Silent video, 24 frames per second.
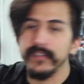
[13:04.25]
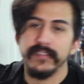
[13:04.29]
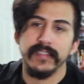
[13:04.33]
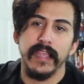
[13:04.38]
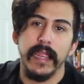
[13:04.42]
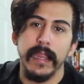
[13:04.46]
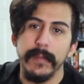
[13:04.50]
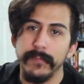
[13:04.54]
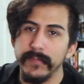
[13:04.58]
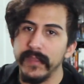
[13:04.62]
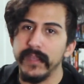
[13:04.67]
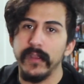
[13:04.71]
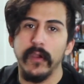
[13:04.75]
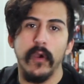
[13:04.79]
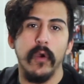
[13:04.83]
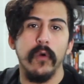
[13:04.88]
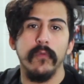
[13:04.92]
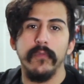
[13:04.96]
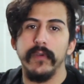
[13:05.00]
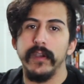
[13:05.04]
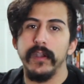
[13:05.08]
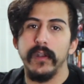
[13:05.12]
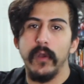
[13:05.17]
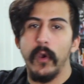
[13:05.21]
the same thing
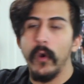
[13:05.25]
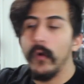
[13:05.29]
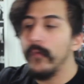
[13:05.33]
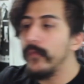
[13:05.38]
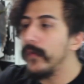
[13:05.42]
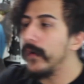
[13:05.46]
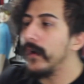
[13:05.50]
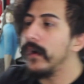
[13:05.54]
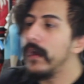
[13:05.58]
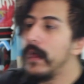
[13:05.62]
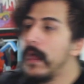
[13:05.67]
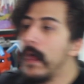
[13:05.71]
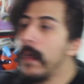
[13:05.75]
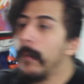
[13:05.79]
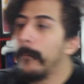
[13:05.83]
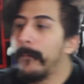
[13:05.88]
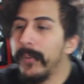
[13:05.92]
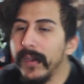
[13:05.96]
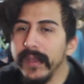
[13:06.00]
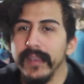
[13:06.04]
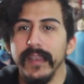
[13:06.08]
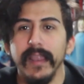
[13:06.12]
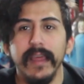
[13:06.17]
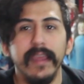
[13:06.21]
over and over,
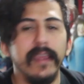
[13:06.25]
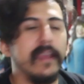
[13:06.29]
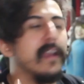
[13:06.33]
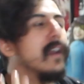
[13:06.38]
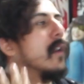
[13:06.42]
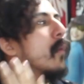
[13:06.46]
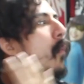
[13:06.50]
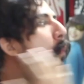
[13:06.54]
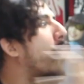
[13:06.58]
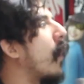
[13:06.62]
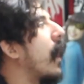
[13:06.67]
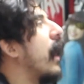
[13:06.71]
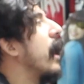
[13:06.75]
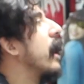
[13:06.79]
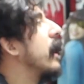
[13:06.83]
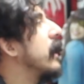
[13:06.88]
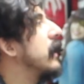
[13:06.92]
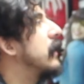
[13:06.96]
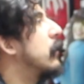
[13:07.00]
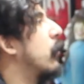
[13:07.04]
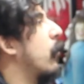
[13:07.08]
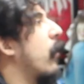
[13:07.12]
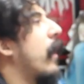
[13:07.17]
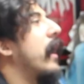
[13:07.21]
but like,
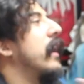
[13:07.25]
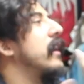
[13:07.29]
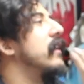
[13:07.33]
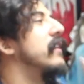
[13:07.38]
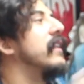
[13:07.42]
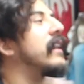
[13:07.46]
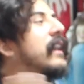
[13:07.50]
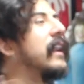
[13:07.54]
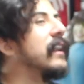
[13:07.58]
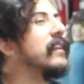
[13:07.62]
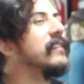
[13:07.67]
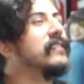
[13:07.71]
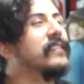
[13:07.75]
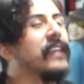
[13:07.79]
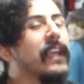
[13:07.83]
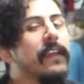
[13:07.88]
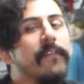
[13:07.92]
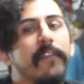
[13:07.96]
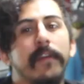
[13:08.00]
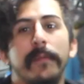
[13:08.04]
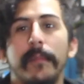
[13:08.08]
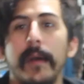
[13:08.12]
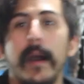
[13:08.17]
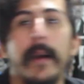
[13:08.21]
why do they gotta
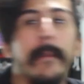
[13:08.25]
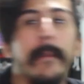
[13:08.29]
save him